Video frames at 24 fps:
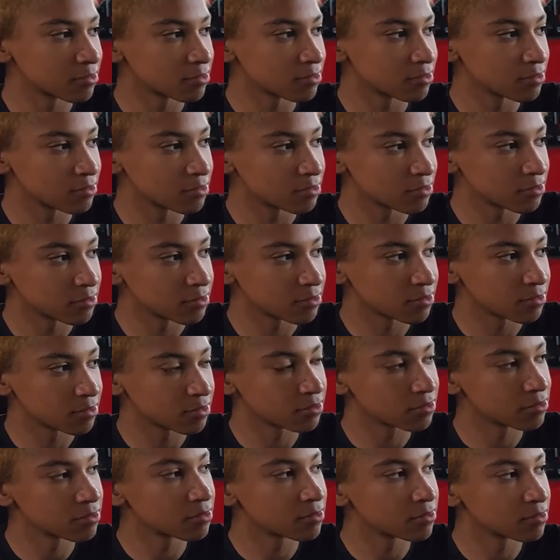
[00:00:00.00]

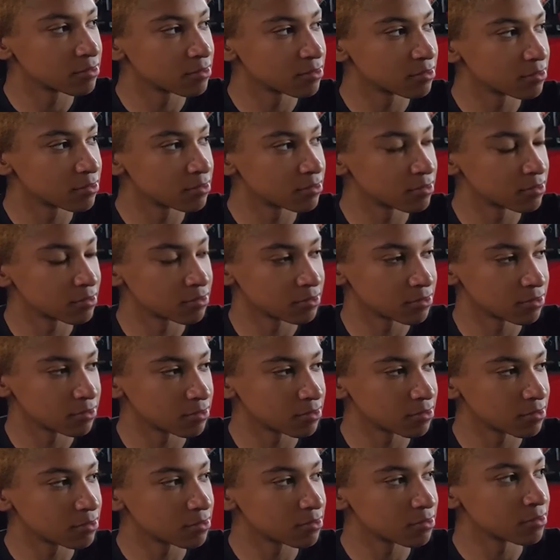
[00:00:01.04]

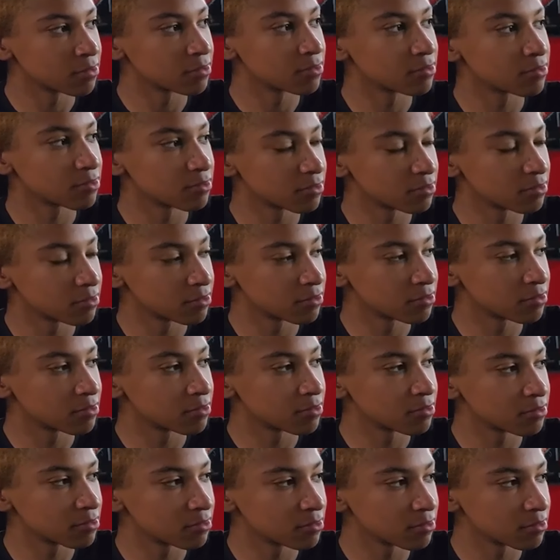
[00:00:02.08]

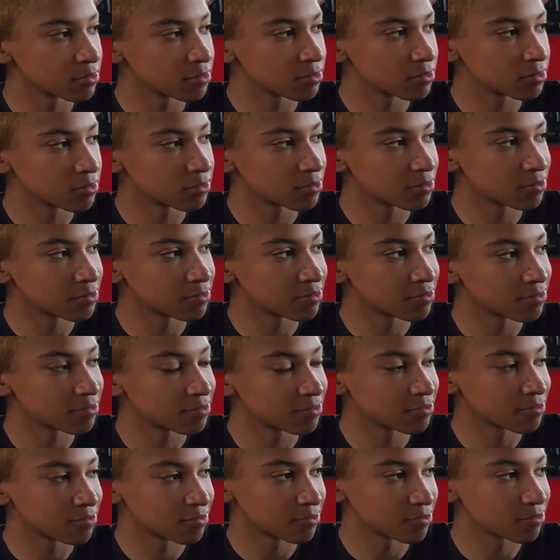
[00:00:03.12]

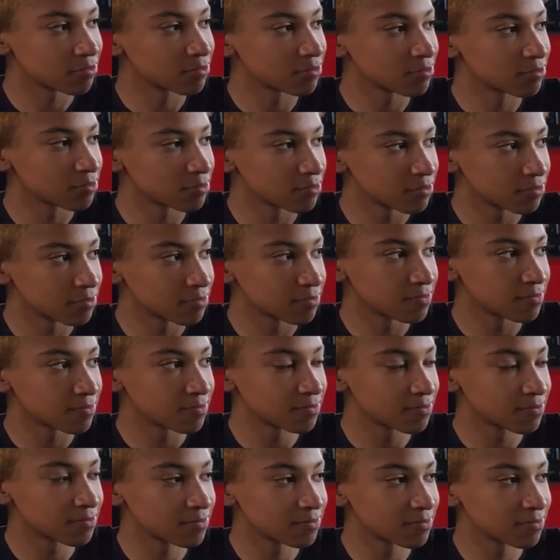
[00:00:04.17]

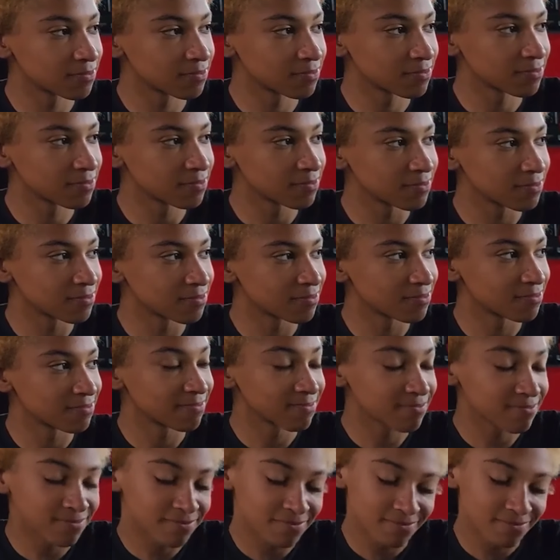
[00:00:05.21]
(silent)